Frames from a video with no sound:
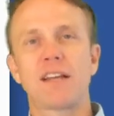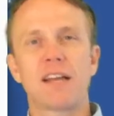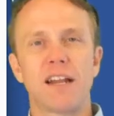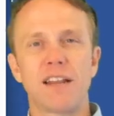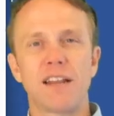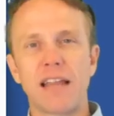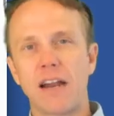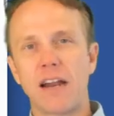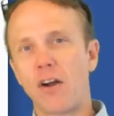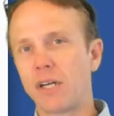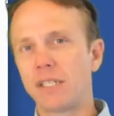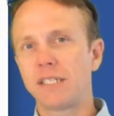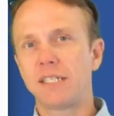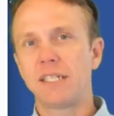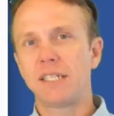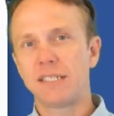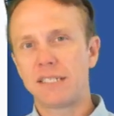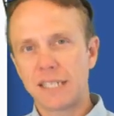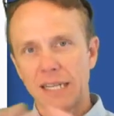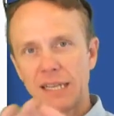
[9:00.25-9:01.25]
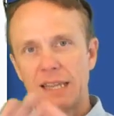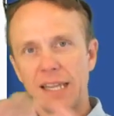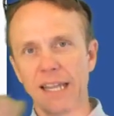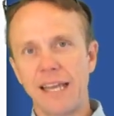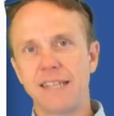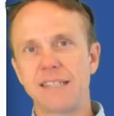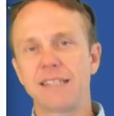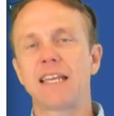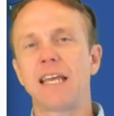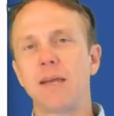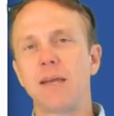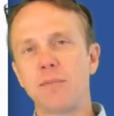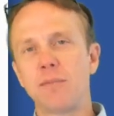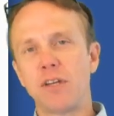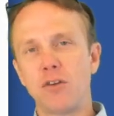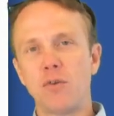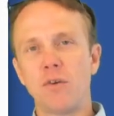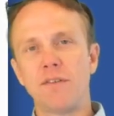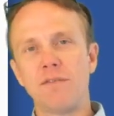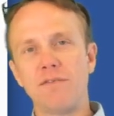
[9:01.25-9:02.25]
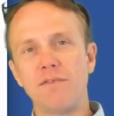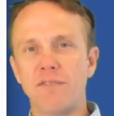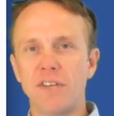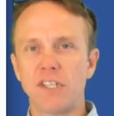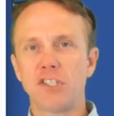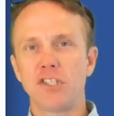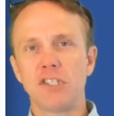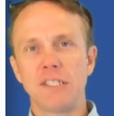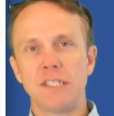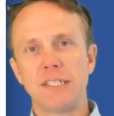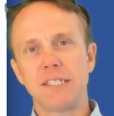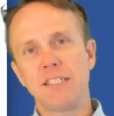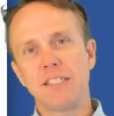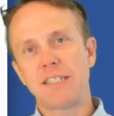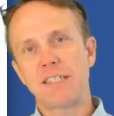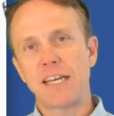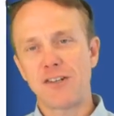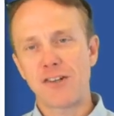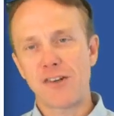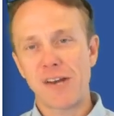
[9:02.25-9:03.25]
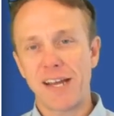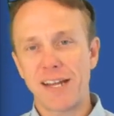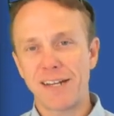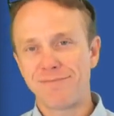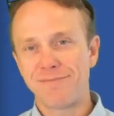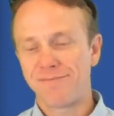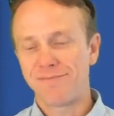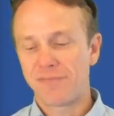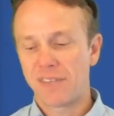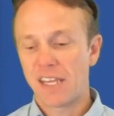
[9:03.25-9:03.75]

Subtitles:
kind of that artistic landscape that you envisioned inside your head.